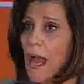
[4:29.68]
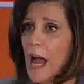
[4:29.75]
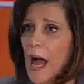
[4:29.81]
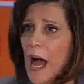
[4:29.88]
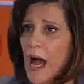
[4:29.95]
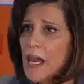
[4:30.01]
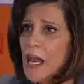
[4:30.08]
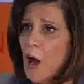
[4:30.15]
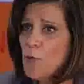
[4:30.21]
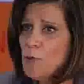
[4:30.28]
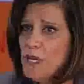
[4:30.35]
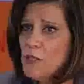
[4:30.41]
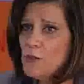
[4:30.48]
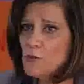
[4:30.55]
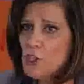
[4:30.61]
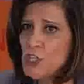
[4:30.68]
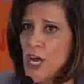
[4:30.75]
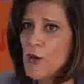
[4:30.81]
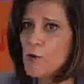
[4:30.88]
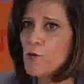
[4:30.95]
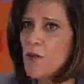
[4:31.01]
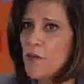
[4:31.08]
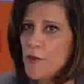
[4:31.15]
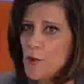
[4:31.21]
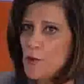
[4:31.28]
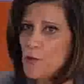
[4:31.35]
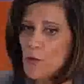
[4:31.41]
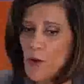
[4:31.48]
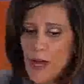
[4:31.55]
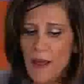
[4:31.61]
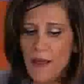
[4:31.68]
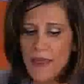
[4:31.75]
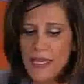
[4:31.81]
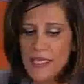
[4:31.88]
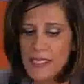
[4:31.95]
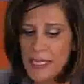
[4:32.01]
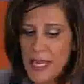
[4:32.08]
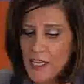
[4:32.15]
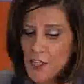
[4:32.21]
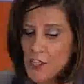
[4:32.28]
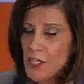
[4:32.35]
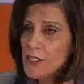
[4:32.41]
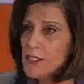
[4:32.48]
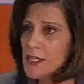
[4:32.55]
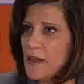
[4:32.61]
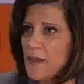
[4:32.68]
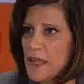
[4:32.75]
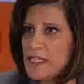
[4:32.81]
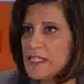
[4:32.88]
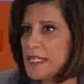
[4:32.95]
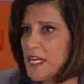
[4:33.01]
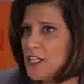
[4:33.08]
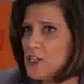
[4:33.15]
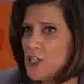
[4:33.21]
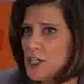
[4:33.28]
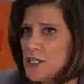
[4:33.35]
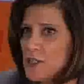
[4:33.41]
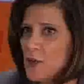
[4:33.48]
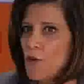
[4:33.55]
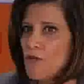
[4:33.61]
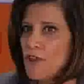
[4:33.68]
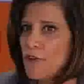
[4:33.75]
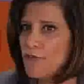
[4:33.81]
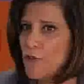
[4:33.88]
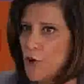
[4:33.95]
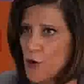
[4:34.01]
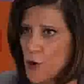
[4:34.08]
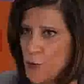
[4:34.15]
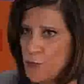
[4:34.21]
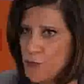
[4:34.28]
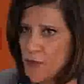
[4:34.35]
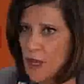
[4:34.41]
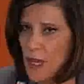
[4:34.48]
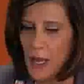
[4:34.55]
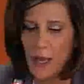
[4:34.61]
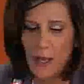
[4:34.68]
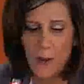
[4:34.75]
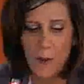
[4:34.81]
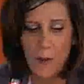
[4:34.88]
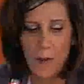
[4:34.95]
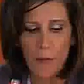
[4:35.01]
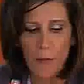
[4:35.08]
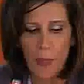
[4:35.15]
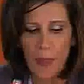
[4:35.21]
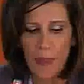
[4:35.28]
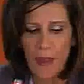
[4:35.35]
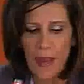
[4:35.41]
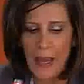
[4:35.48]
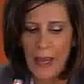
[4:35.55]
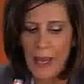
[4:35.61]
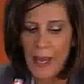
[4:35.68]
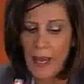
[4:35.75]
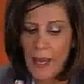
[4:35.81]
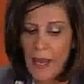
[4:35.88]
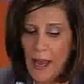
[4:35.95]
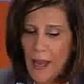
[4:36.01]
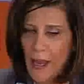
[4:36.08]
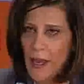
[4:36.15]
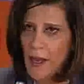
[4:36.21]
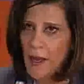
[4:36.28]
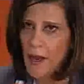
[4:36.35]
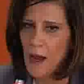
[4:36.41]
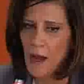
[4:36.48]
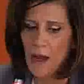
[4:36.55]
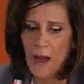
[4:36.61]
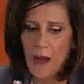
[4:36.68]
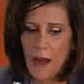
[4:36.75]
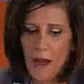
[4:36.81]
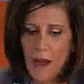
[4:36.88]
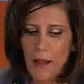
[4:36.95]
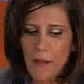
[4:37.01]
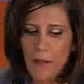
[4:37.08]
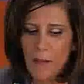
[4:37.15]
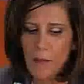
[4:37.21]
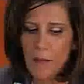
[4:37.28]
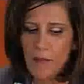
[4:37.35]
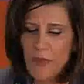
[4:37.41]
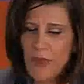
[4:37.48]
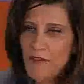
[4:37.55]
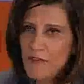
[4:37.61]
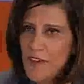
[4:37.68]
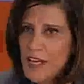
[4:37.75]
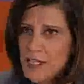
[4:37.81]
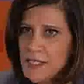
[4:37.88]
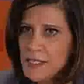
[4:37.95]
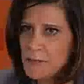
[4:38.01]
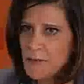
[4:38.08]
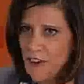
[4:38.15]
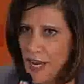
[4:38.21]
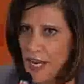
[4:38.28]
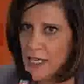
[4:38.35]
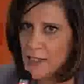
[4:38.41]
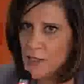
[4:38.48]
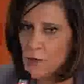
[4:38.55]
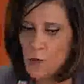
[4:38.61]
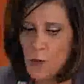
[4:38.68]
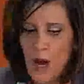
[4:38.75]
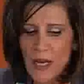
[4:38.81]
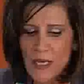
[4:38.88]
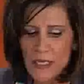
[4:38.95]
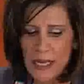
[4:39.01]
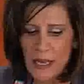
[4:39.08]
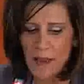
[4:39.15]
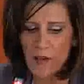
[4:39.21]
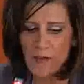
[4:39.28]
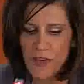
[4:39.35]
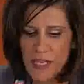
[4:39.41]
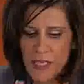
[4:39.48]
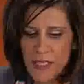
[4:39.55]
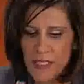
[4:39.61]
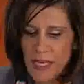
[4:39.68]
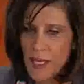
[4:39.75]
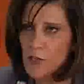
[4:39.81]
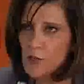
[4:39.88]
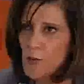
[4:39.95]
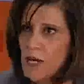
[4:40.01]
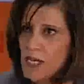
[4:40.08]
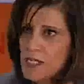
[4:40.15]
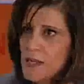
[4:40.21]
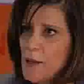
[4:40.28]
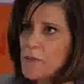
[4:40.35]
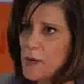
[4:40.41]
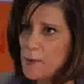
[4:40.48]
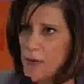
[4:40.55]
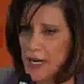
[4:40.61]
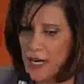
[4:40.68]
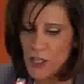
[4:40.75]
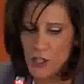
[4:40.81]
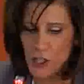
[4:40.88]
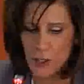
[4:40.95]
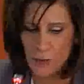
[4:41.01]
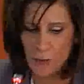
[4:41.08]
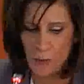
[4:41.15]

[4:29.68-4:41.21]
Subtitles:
Allow me to share with you the stages of the forum. The first phase was, and the first stage was the preparation.